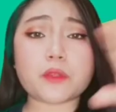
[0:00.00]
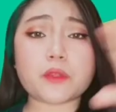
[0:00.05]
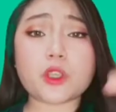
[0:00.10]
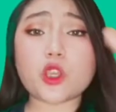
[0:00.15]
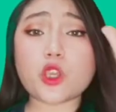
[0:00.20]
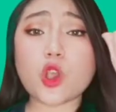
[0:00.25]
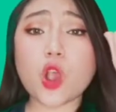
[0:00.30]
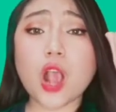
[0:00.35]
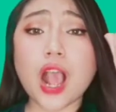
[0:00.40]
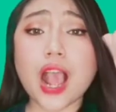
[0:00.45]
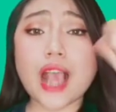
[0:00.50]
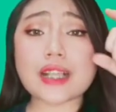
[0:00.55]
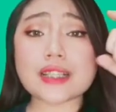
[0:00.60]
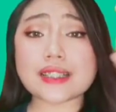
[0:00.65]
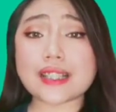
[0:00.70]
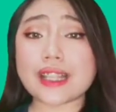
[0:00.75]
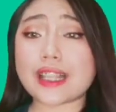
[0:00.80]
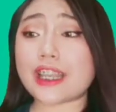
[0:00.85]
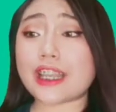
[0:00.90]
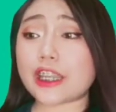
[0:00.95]
So if you're
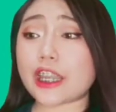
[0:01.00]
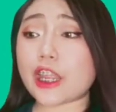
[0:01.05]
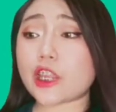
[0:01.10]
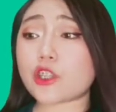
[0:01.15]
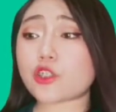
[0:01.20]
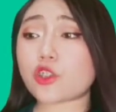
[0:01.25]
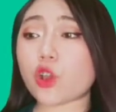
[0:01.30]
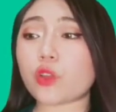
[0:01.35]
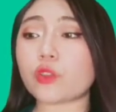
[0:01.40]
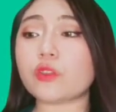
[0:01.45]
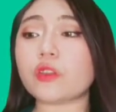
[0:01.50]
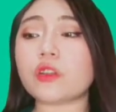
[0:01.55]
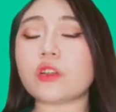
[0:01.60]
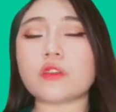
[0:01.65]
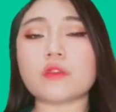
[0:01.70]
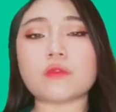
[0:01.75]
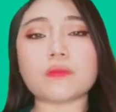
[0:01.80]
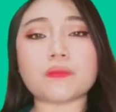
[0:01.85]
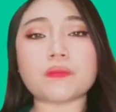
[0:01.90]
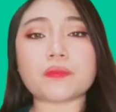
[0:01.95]
looking for
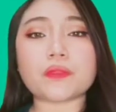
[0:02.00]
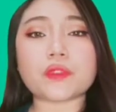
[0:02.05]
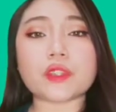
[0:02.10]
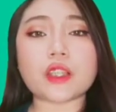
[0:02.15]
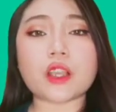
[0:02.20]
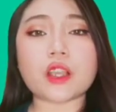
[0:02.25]
acceleration,